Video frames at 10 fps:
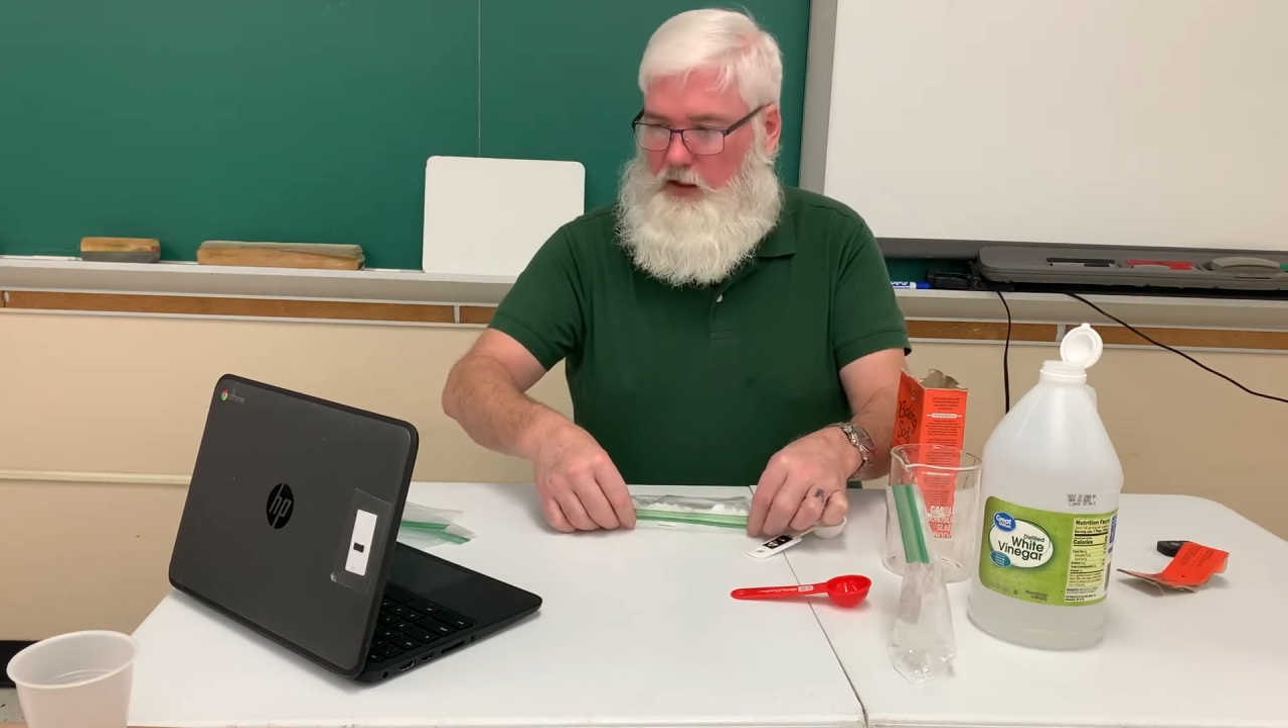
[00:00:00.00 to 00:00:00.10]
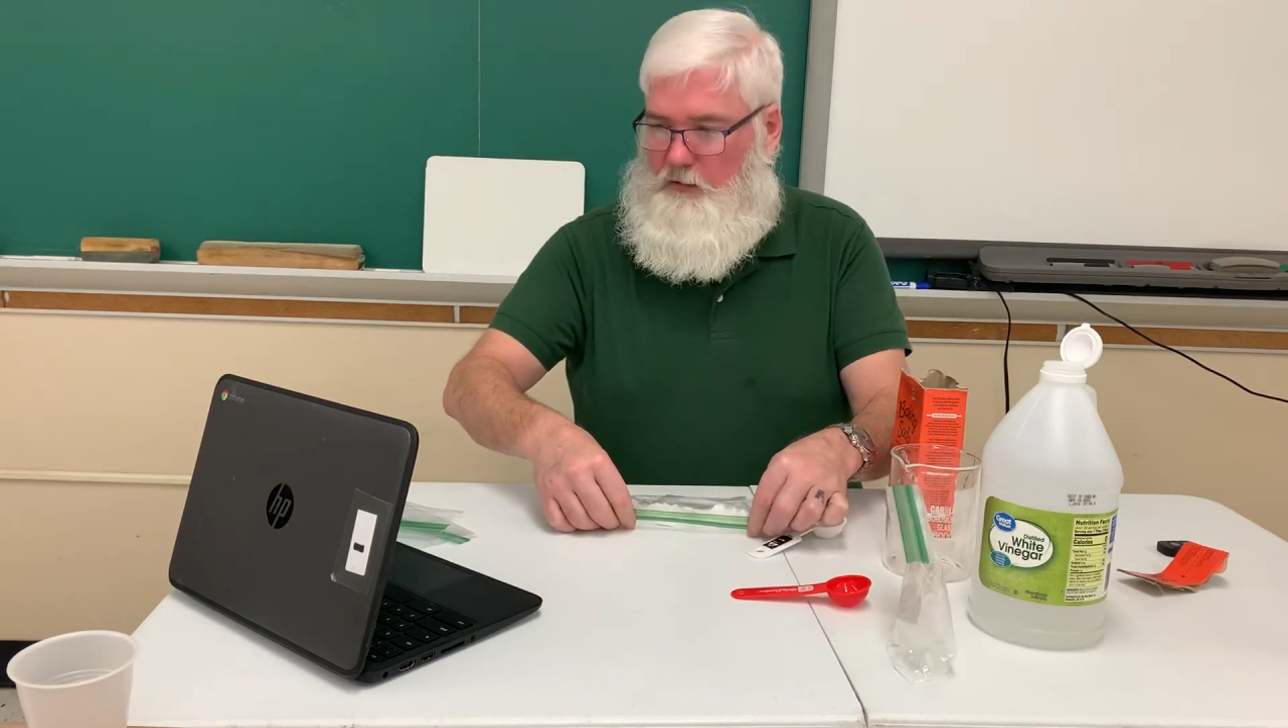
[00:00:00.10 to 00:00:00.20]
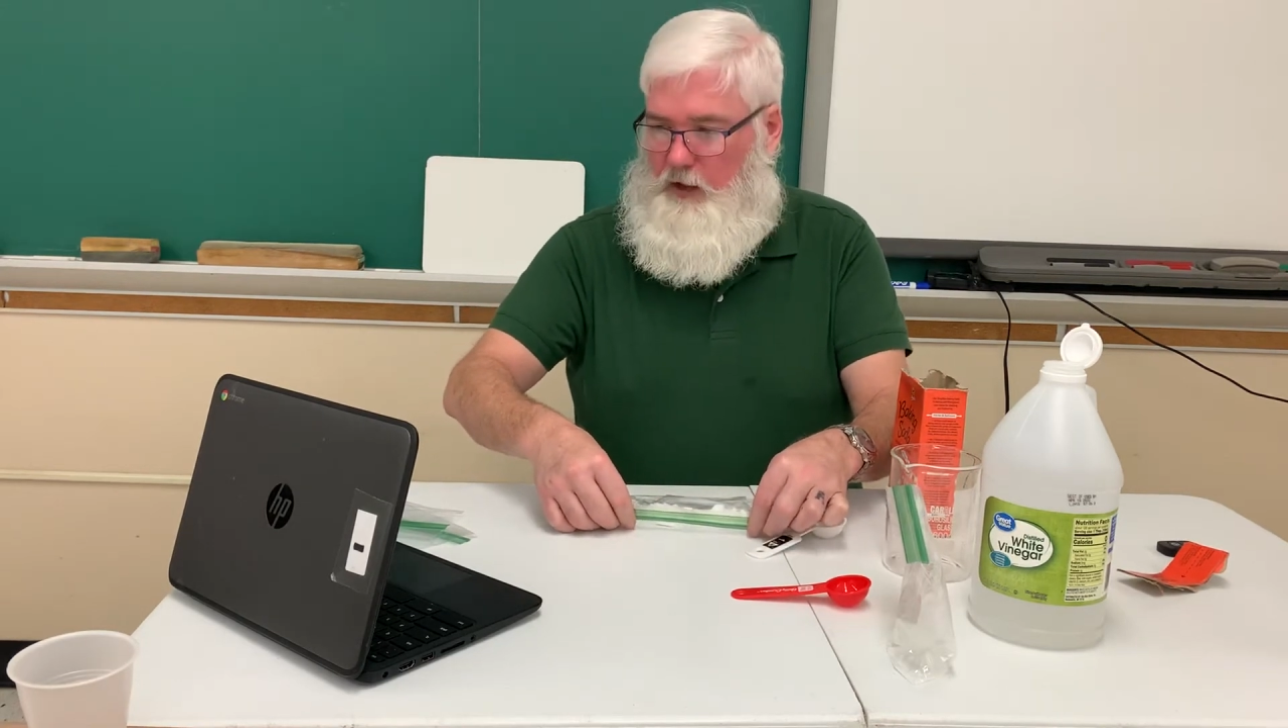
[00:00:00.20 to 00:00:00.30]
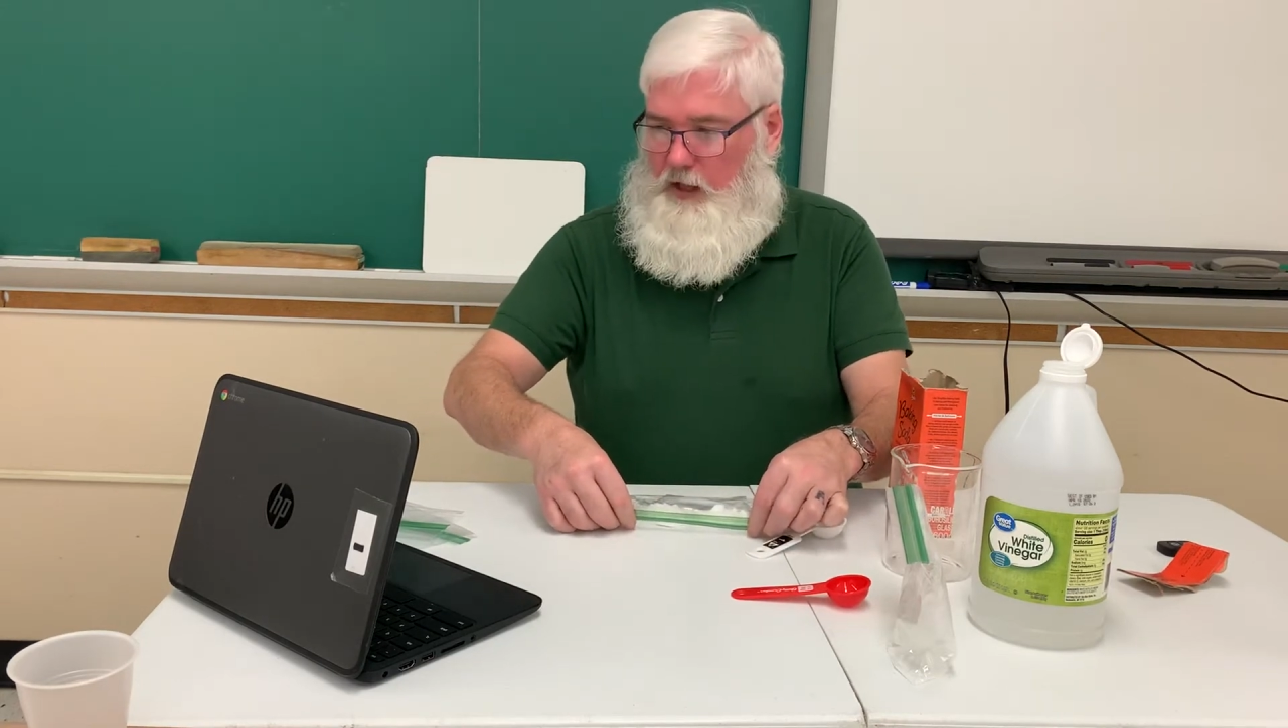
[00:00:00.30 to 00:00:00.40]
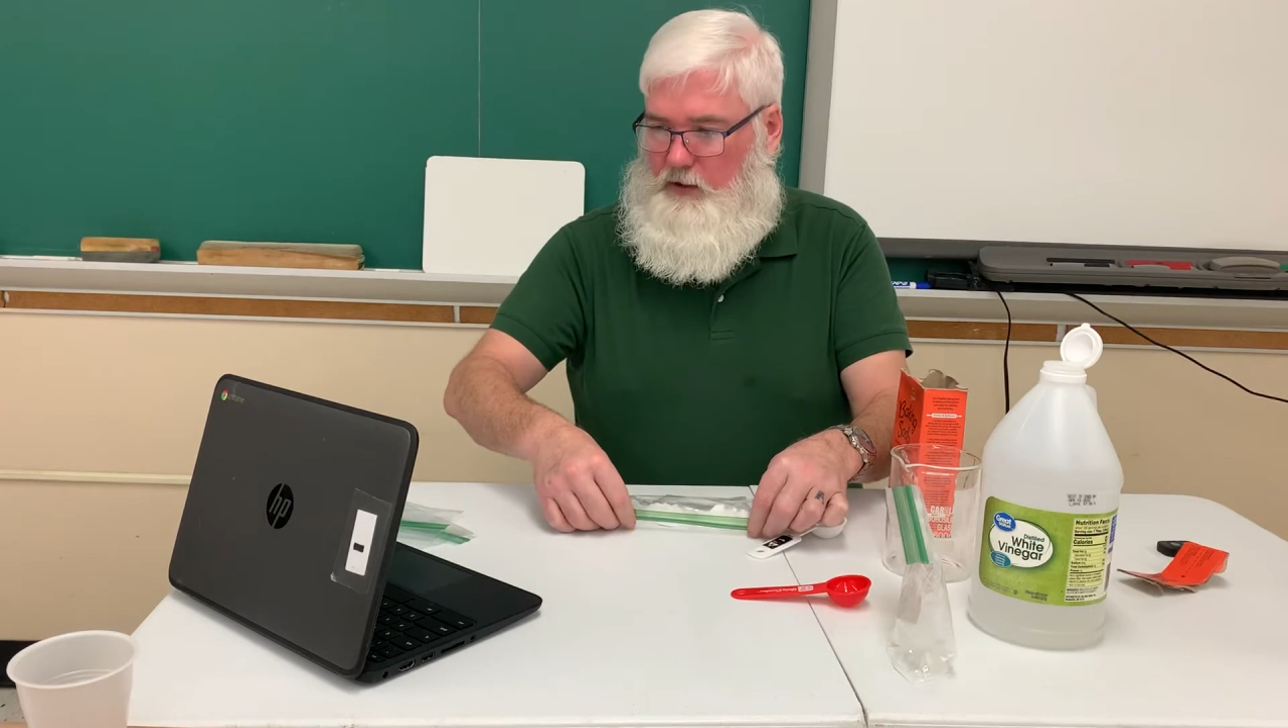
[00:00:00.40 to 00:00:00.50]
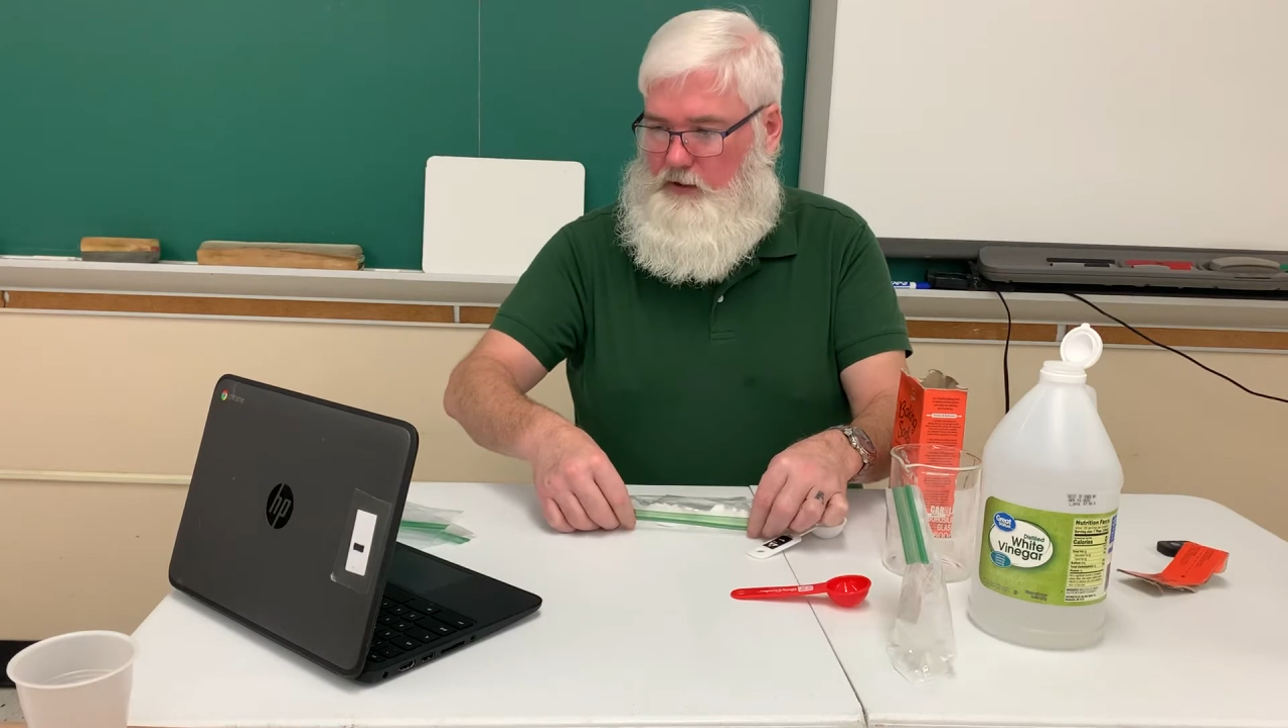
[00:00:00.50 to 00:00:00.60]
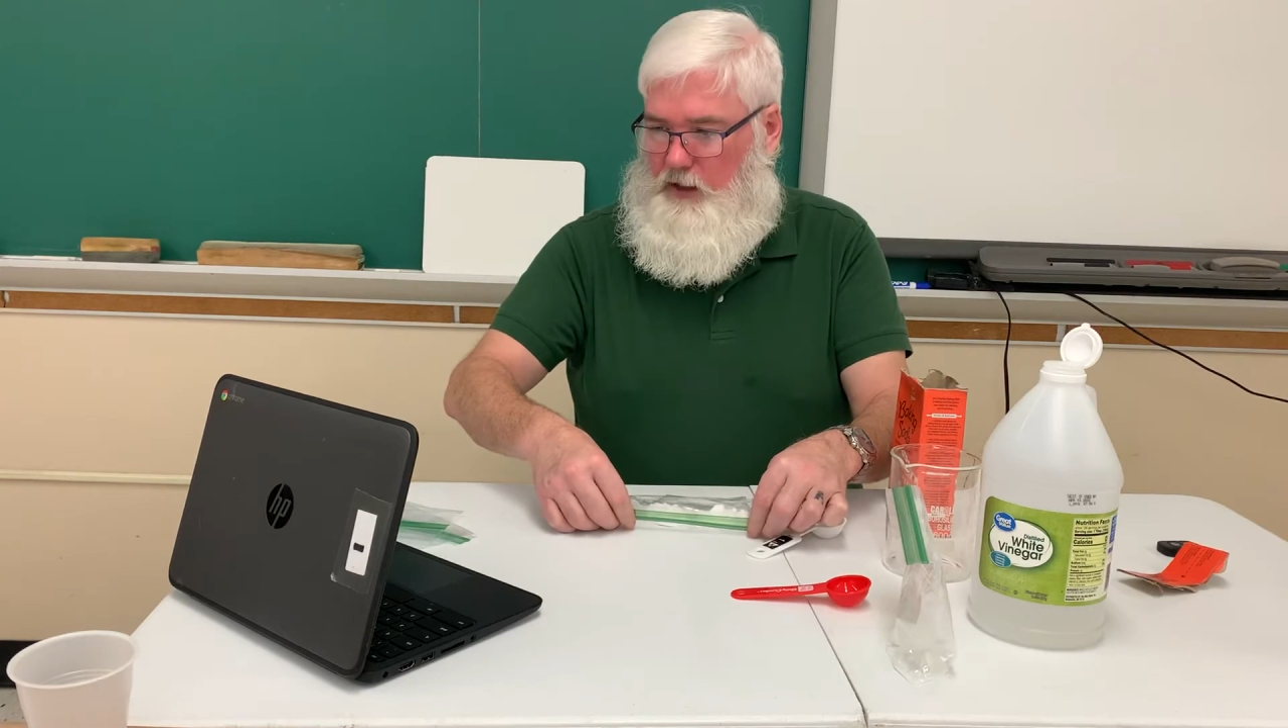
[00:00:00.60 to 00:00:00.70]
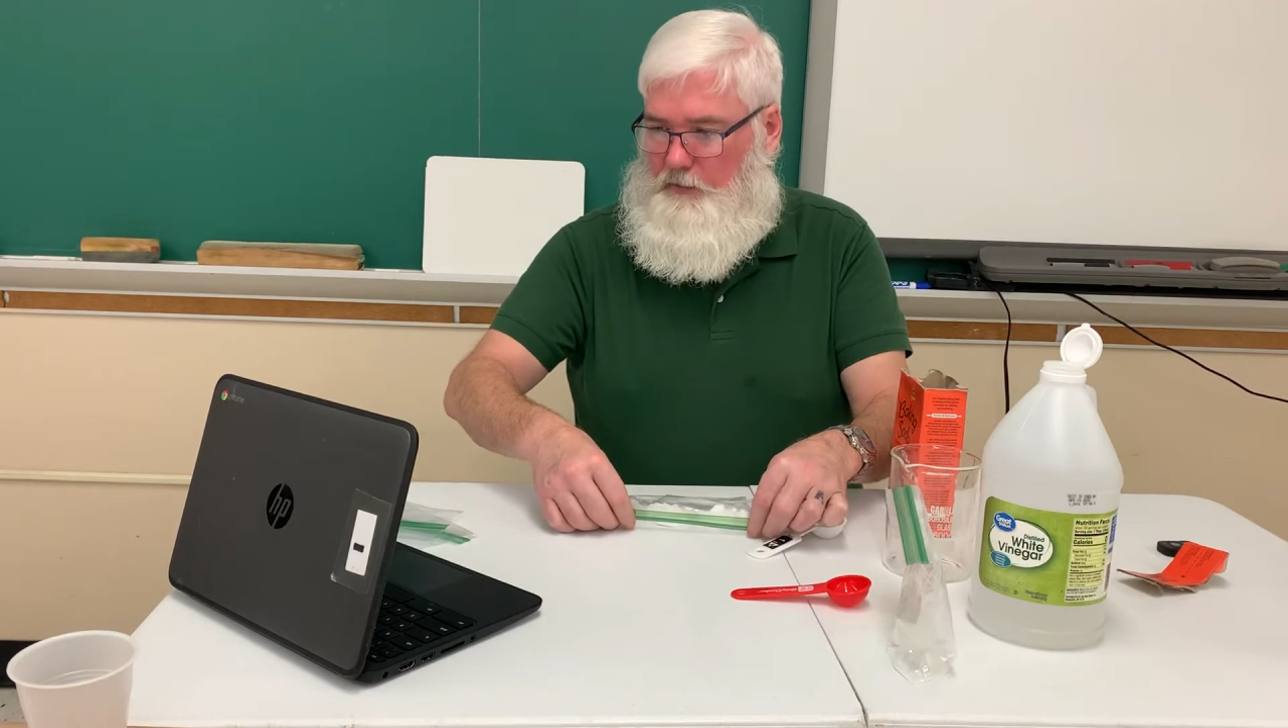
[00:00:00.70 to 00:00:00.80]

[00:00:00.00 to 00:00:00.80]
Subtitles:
away instead